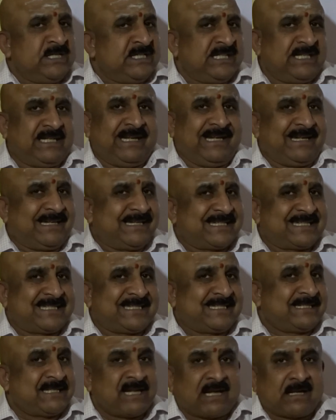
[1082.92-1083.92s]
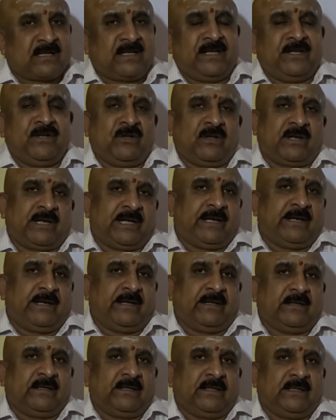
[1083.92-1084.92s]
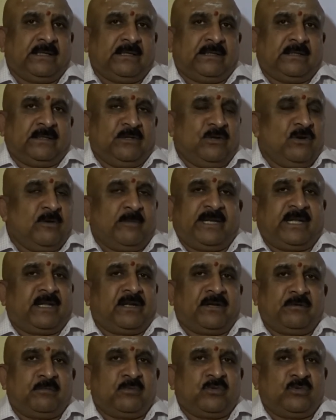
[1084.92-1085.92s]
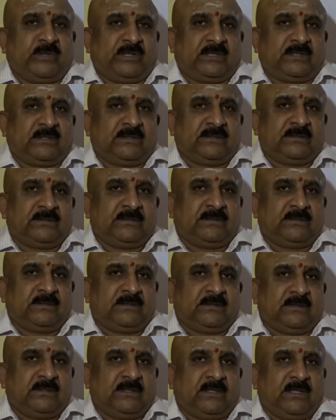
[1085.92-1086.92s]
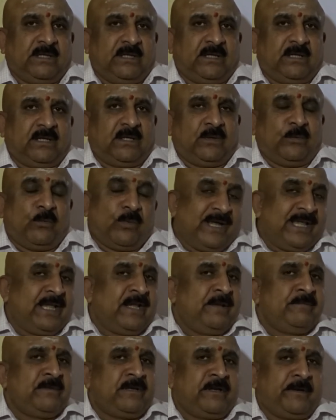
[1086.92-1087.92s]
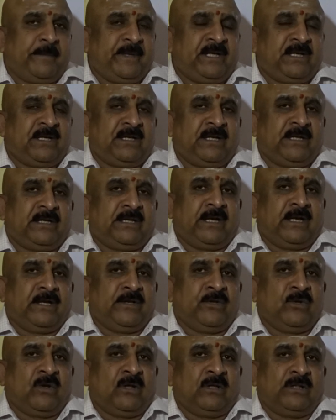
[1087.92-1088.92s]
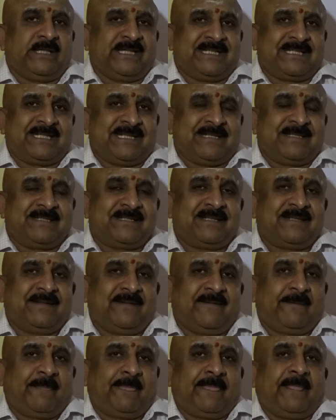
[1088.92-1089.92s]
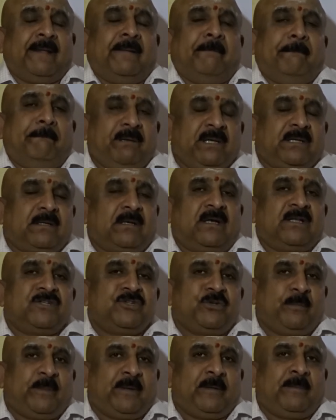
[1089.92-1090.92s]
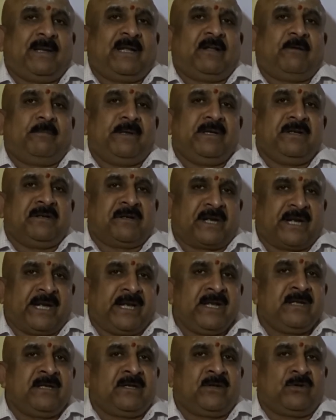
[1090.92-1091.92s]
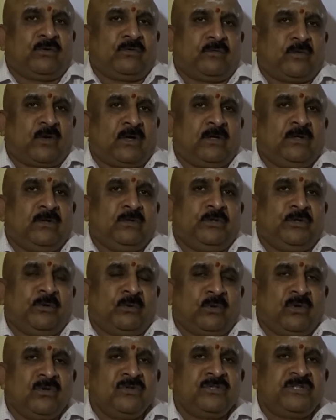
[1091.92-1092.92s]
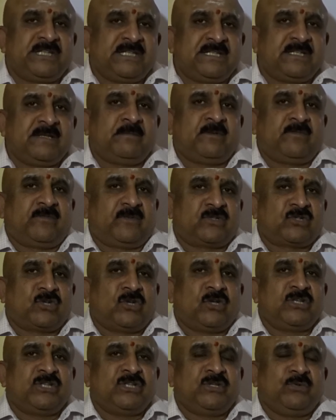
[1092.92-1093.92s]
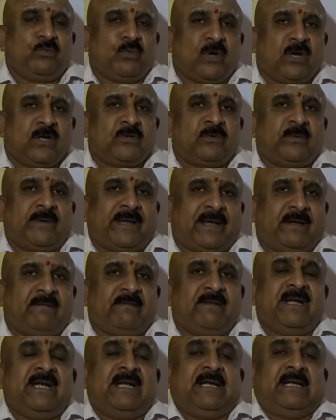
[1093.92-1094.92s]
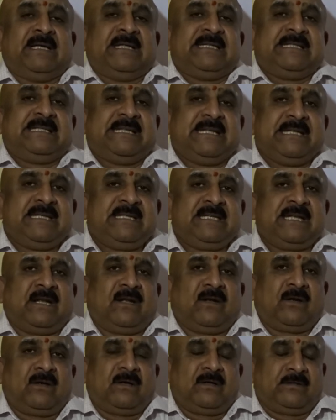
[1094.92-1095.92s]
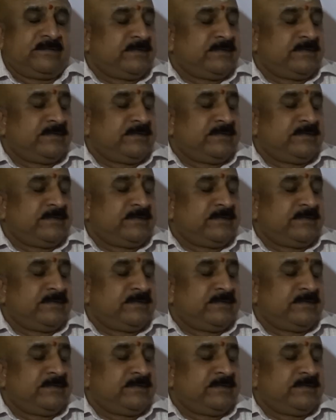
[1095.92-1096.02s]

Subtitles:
when once it gets stuck in your head, nobody can remove it. Why I am repeatedly telling you all this is because you people have been trained to follow your own system of astrology, what you have since